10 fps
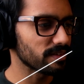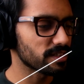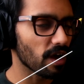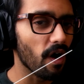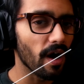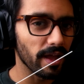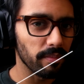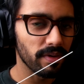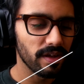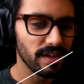
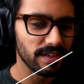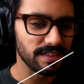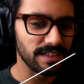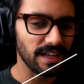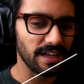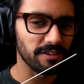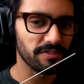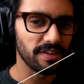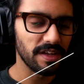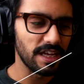time to kind of
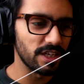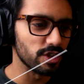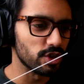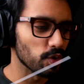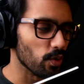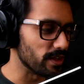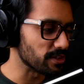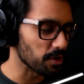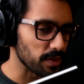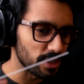enjoy.
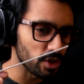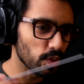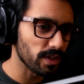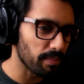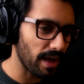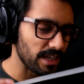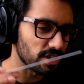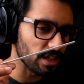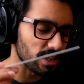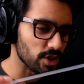So enjoy the
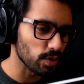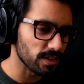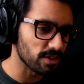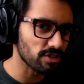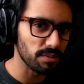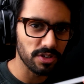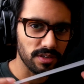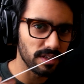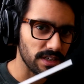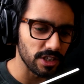packaging, enjoy the description,
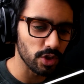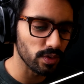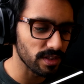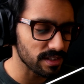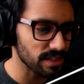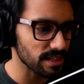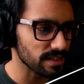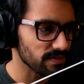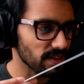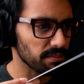and then enjoy the
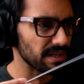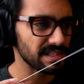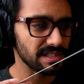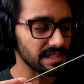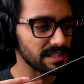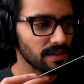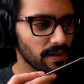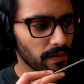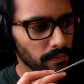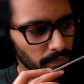scent, if that makes sense.
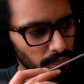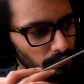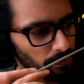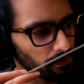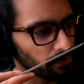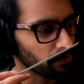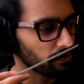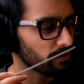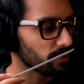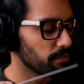
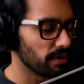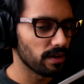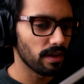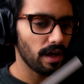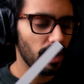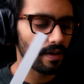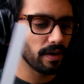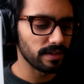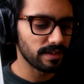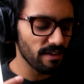But I
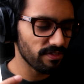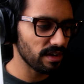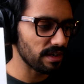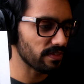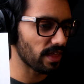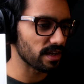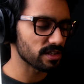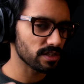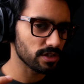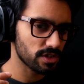definitely,
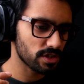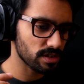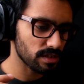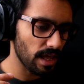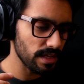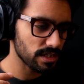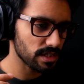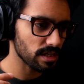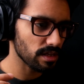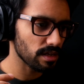that's